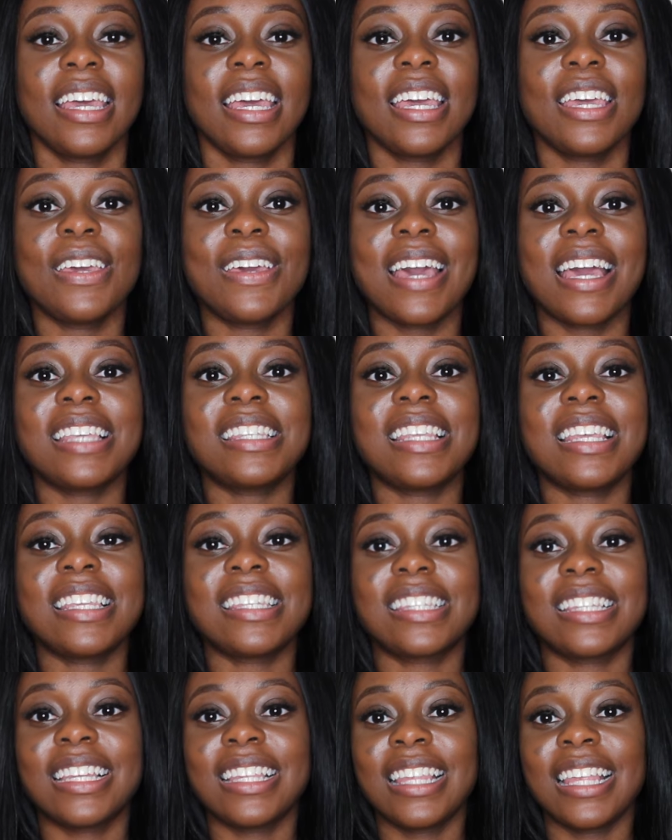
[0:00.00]
Hey you guys,
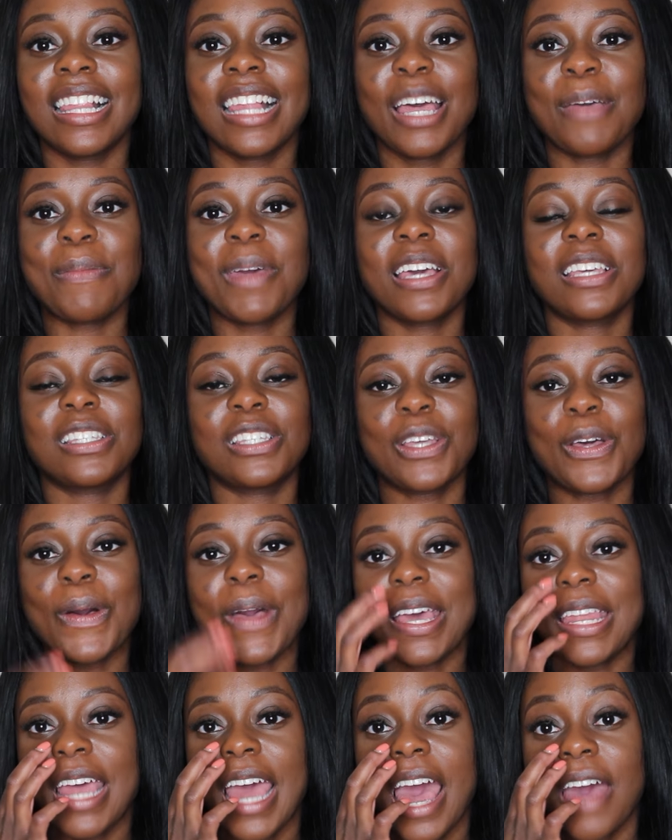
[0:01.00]
it's Lily Glam XO
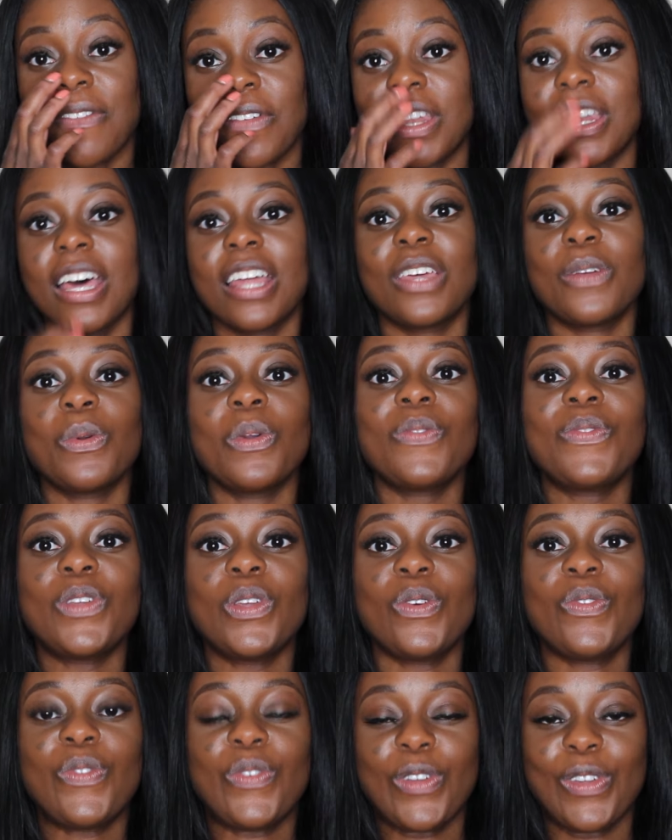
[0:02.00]
and I have another
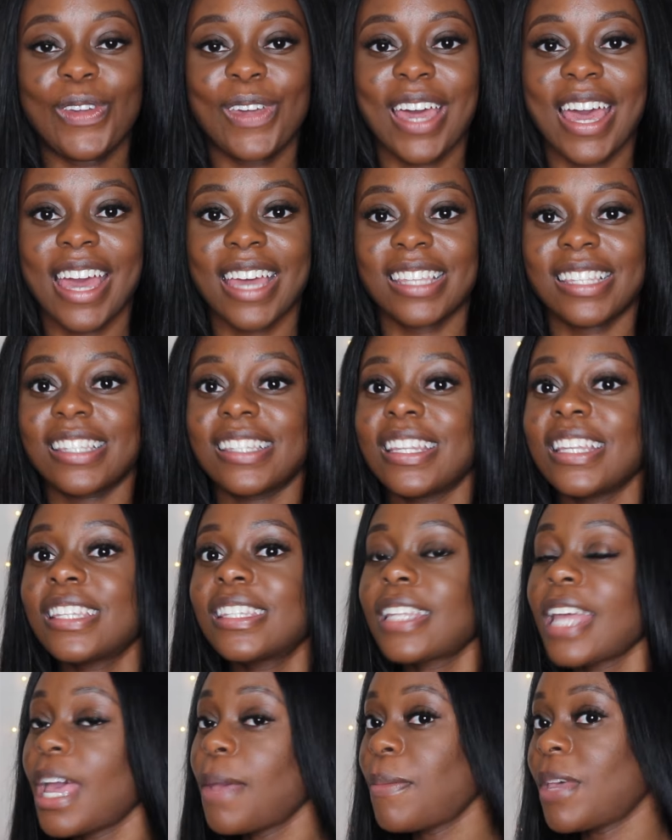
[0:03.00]
review for you guys.
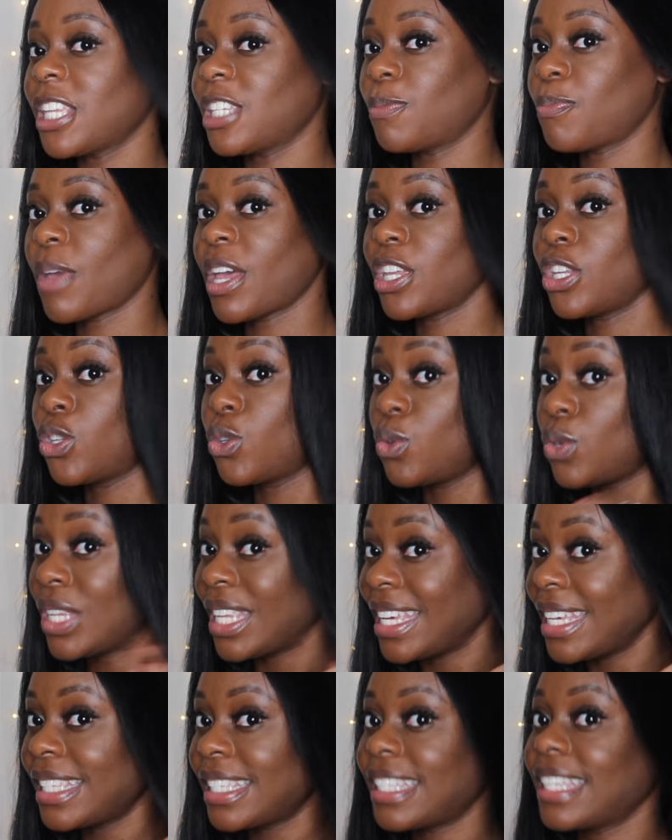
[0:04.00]
This time it's by
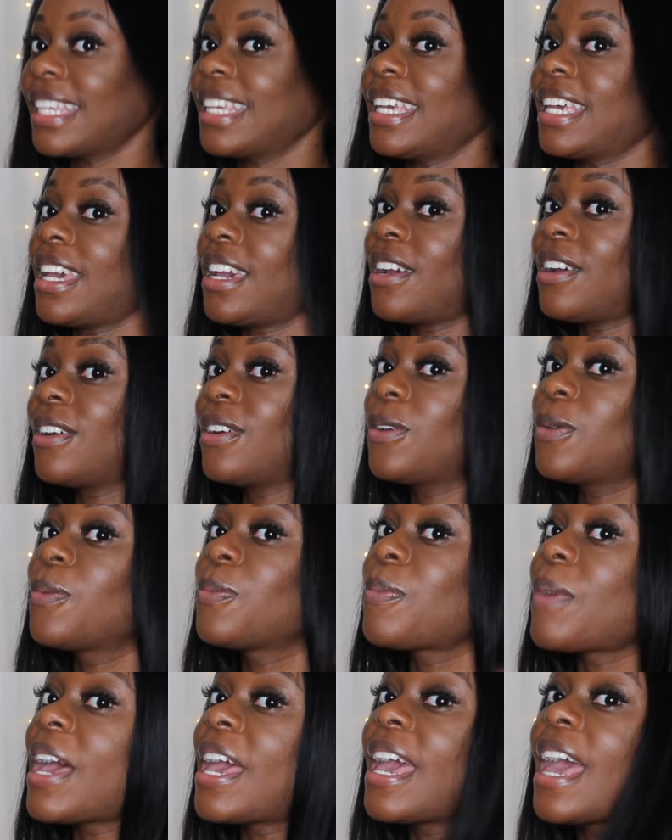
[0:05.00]
Unice Hair
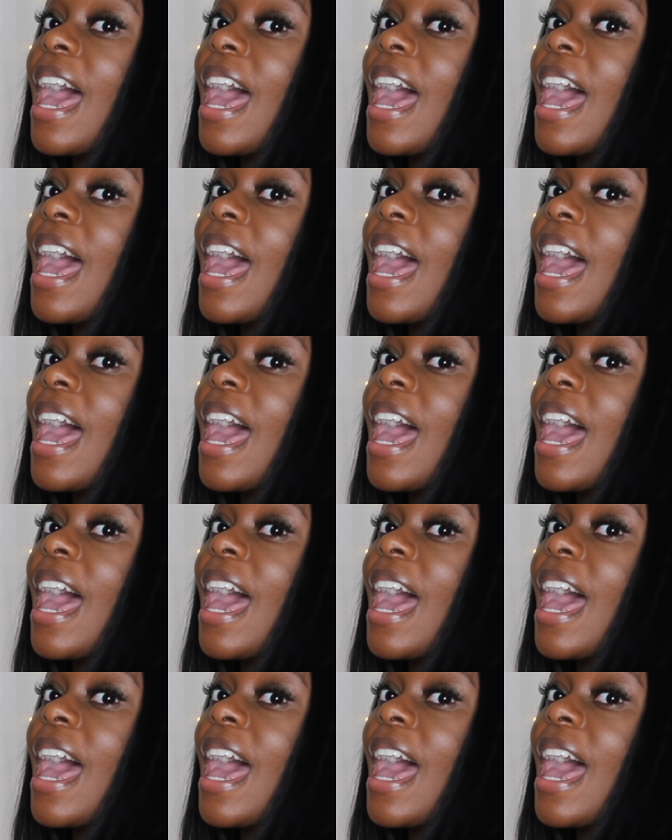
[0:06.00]
by